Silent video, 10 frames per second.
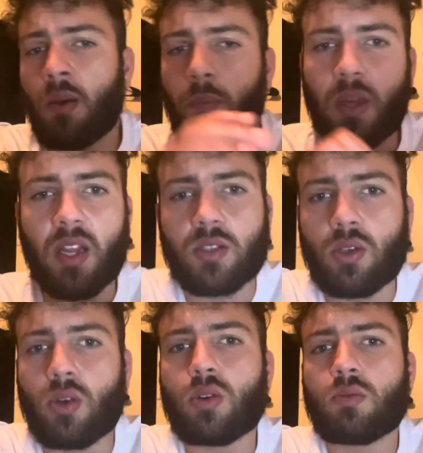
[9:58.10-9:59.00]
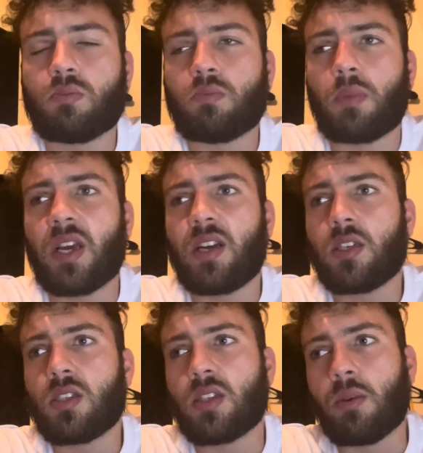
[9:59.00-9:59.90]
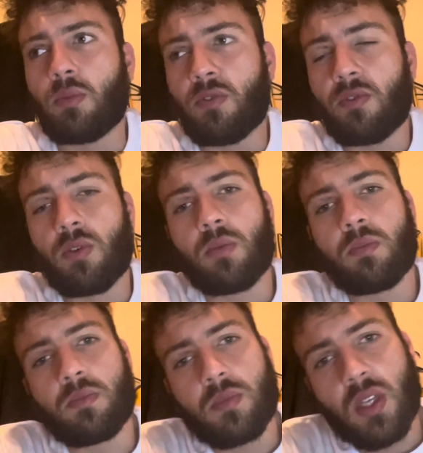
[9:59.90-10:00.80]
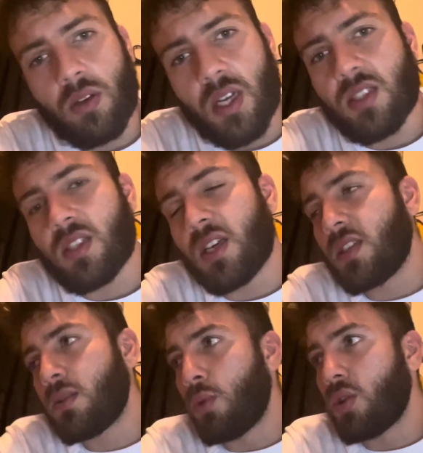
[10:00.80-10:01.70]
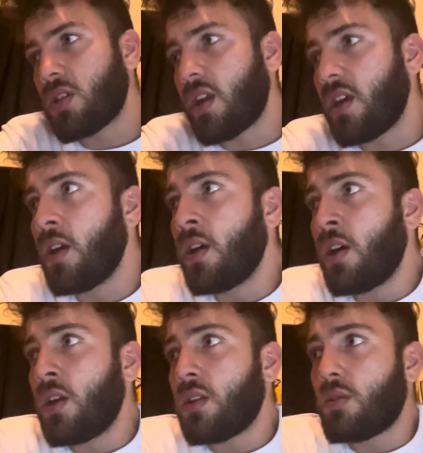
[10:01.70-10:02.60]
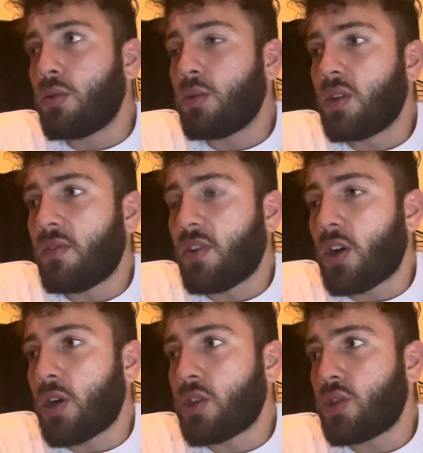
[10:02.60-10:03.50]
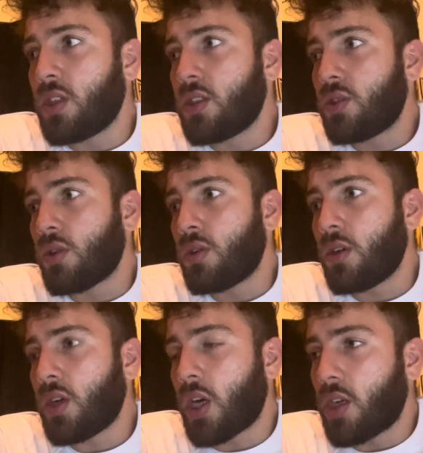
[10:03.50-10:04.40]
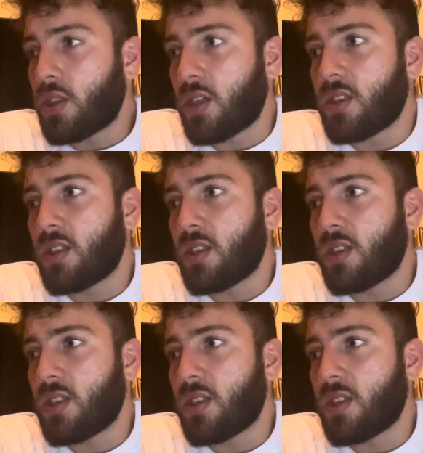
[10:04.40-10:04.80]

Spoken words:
be next to your players. They move from the United States mostly two different countries, so the culture is